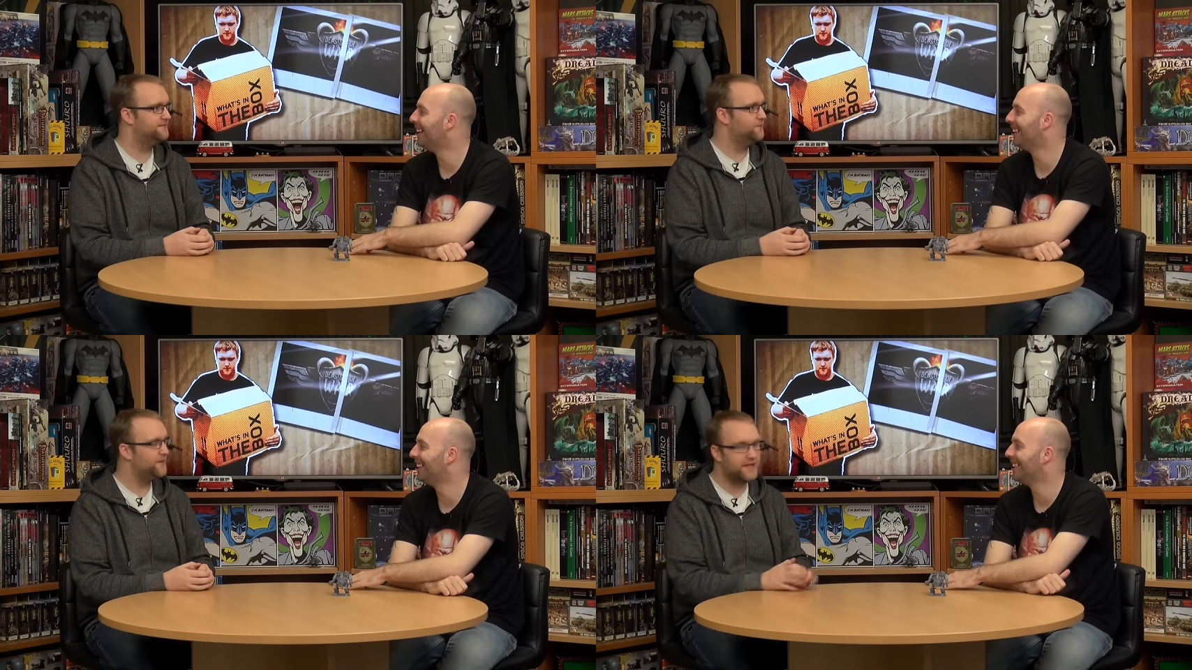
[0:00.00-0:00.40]

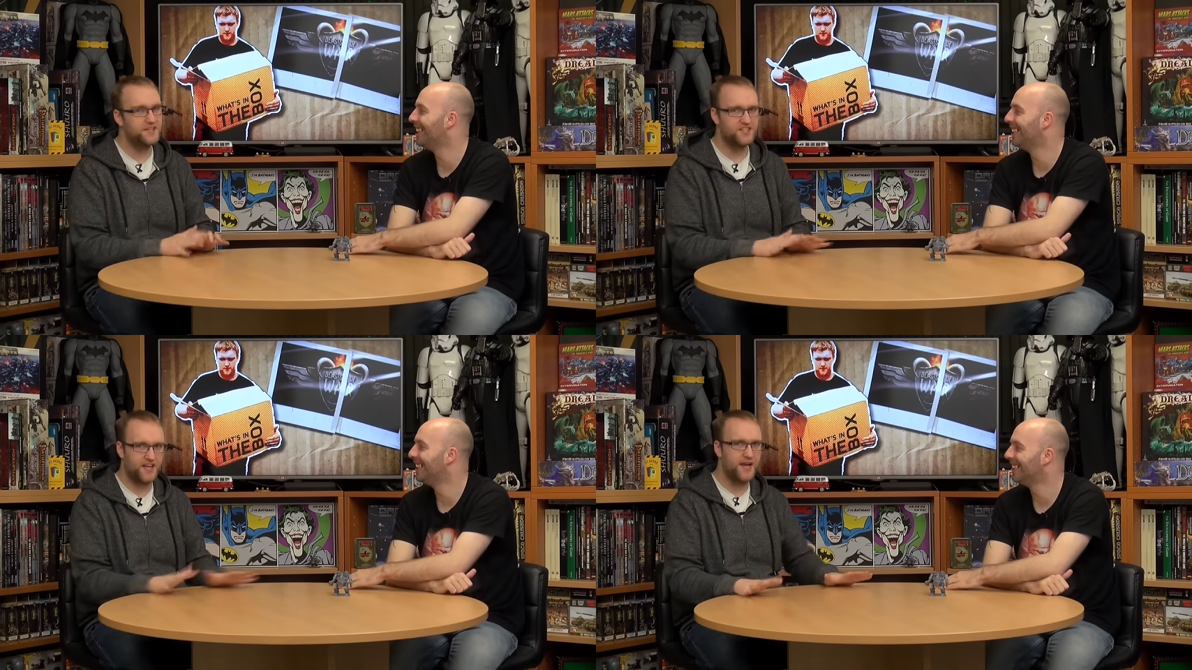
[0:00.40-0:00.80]
Speaker 1: we can
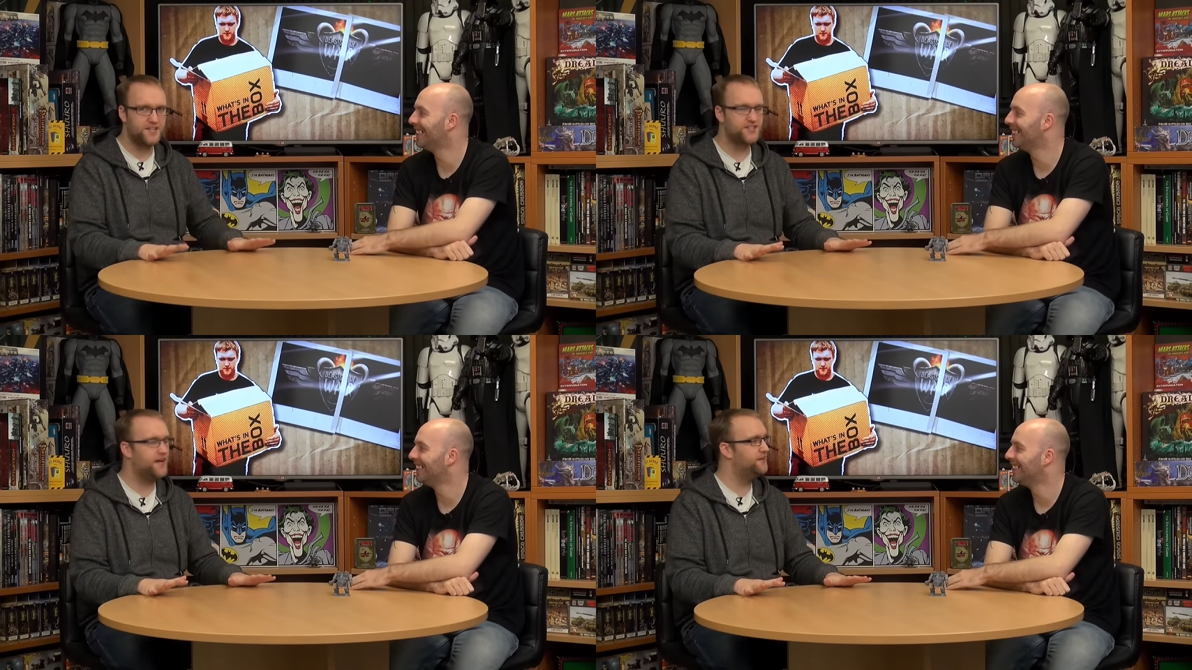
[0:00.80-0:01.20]
science
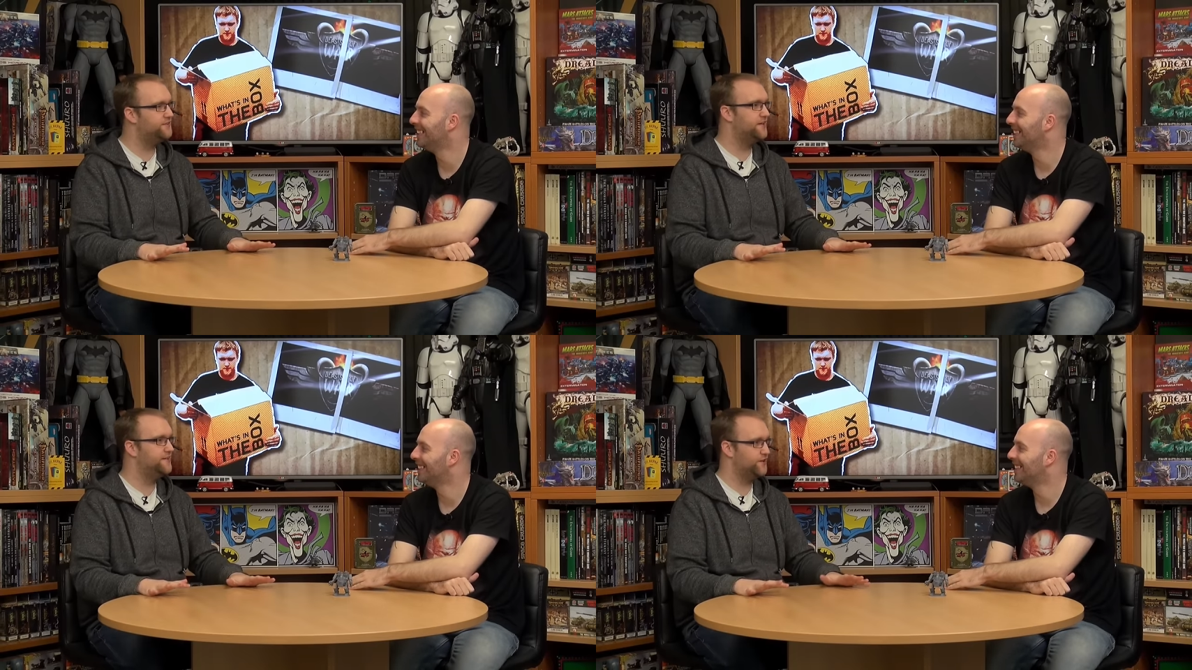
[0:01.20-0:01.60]
that
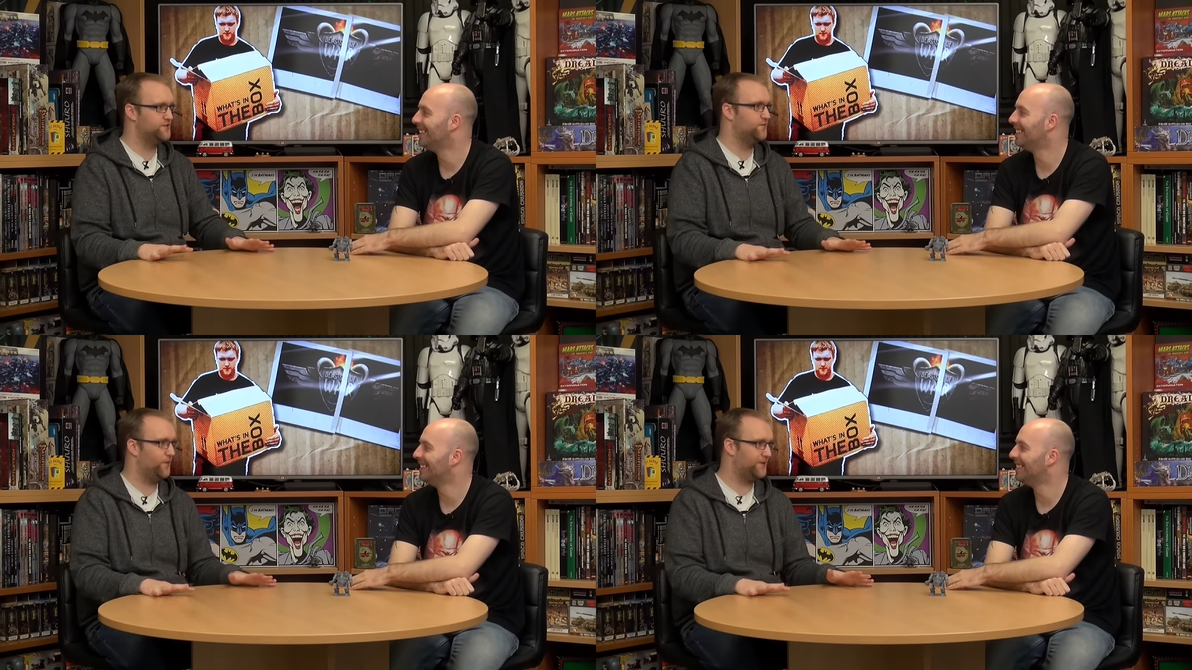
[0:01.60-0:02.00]
to doesn't
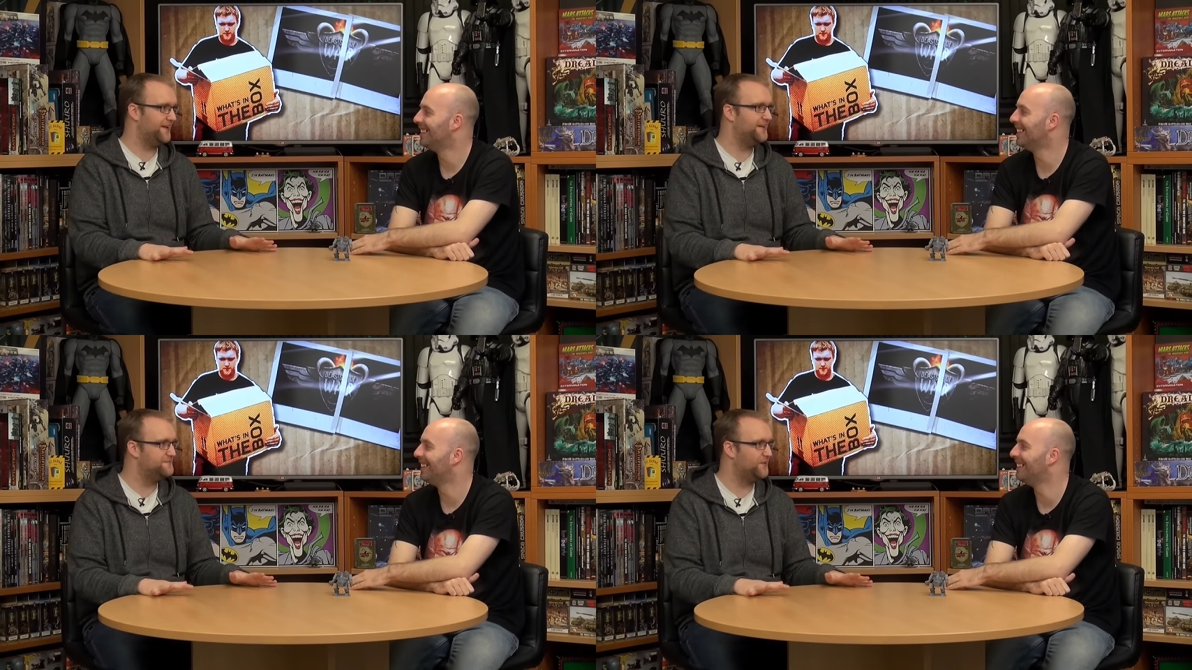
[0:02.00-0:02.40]
work
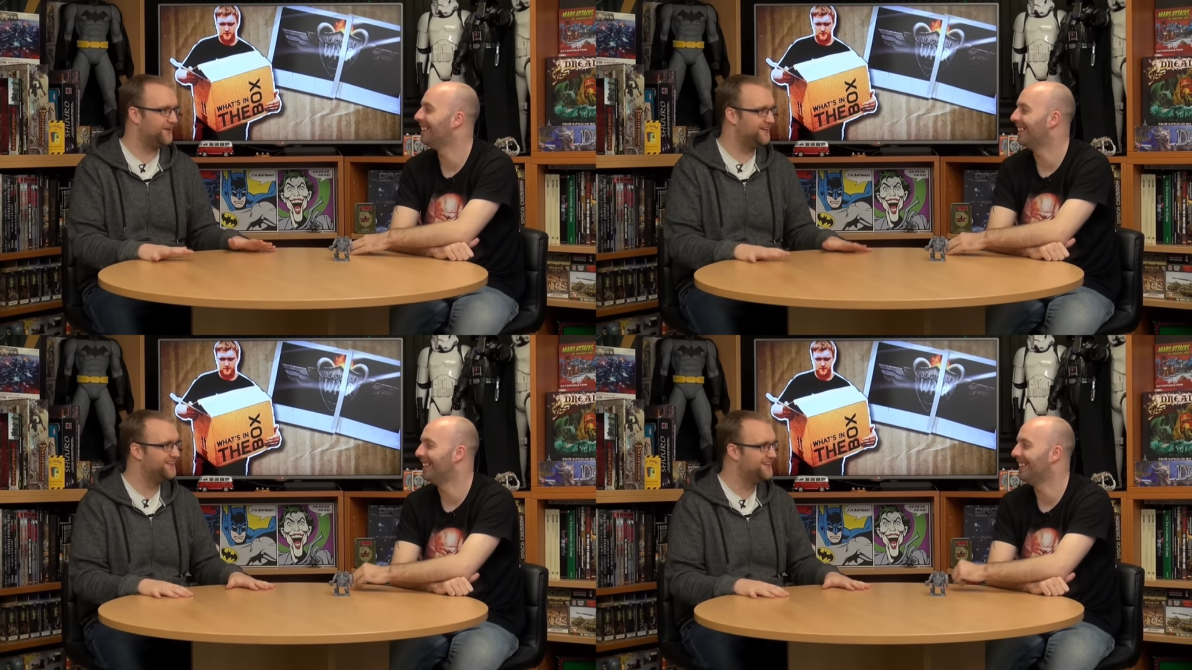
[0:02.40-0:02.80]
anymore.
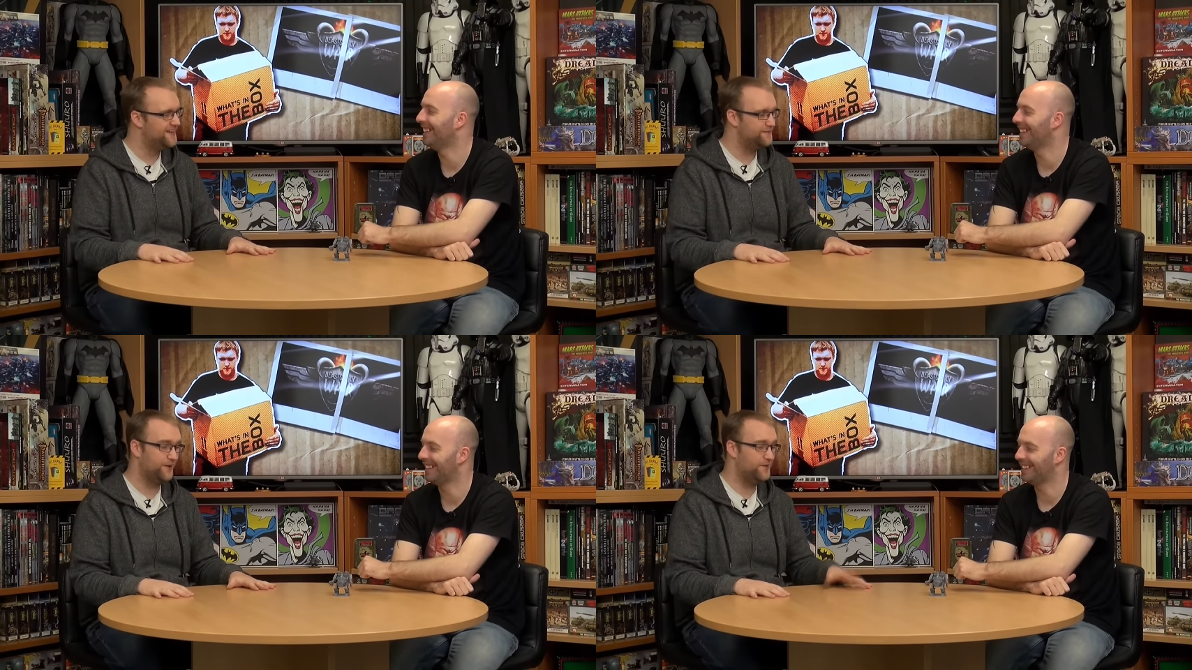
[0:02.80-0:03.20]

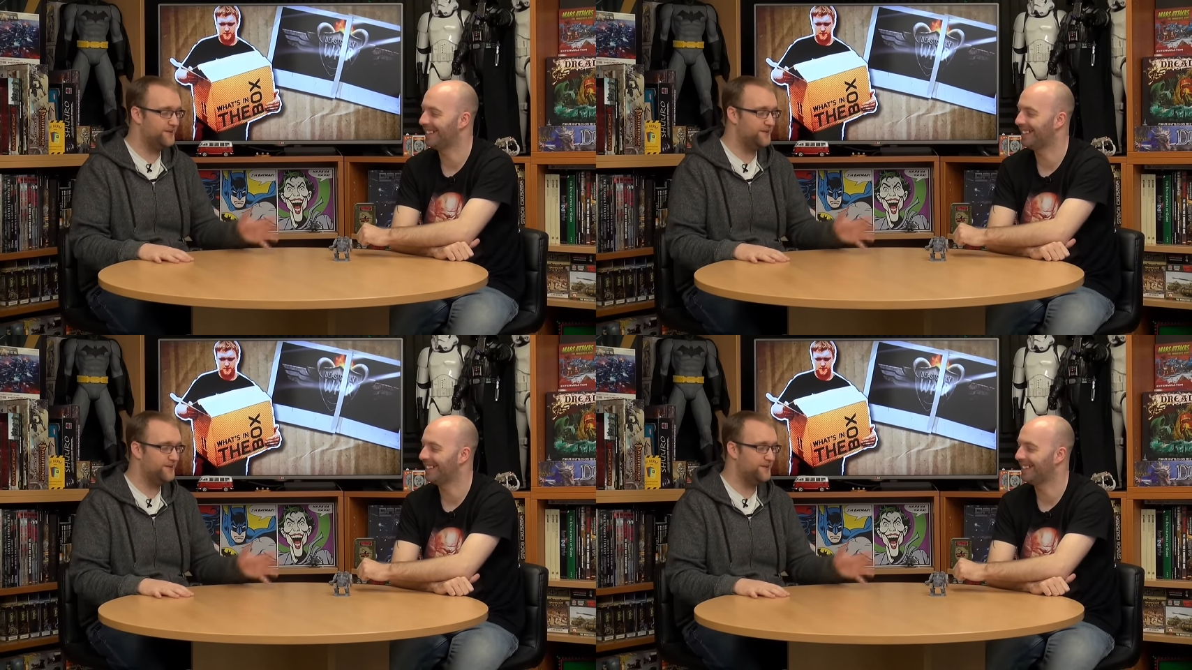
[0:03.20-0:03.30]
but,